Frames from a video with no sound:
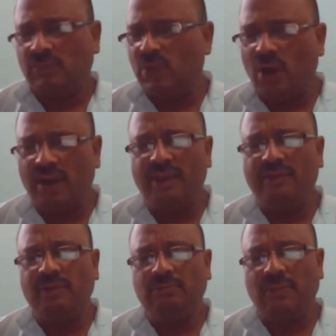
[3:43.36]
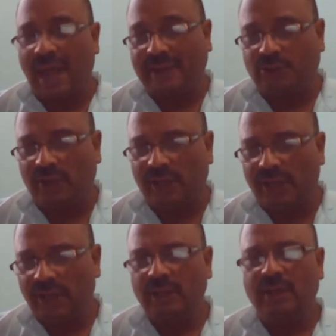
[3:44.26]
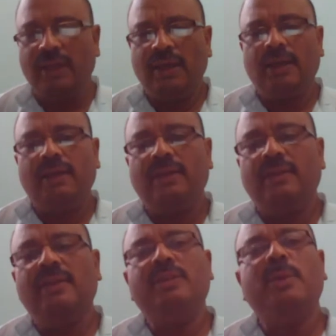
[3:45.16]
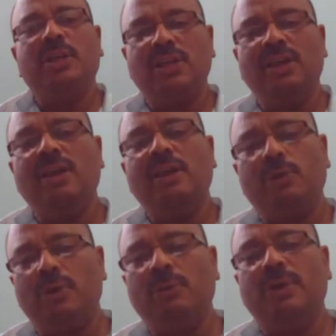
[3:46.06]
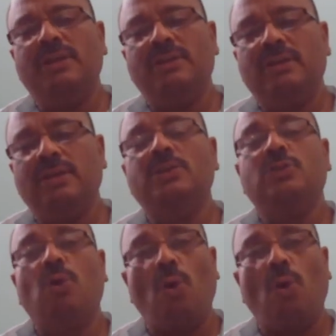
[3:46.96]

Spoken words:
Not even actually that the material universe is